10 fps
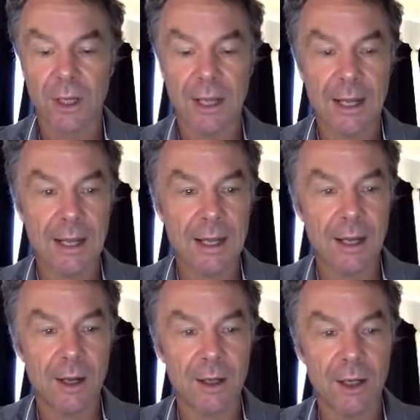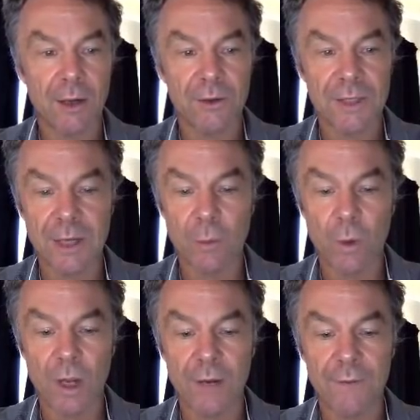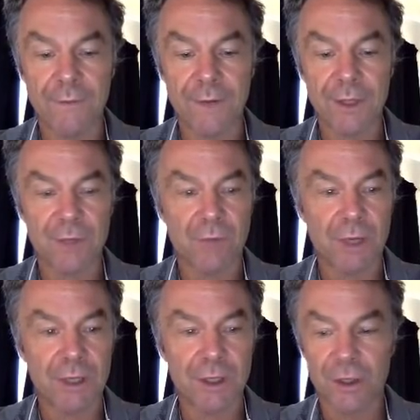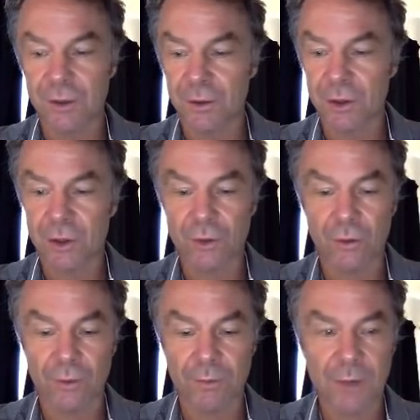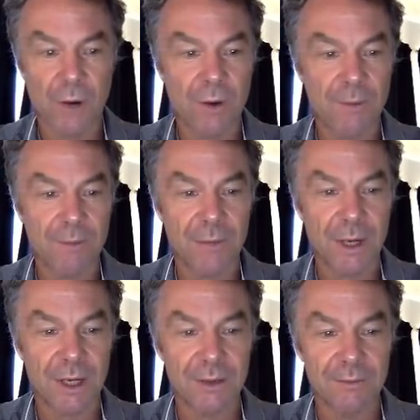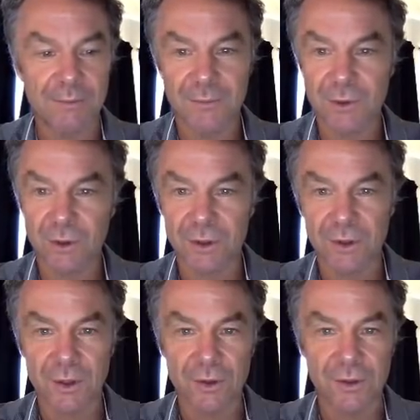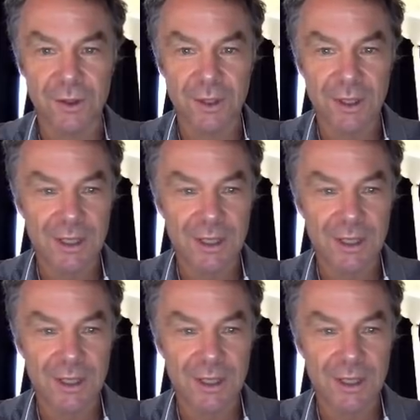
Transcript: And I'll say 1 fish, write a short poem by Dr. Seuss.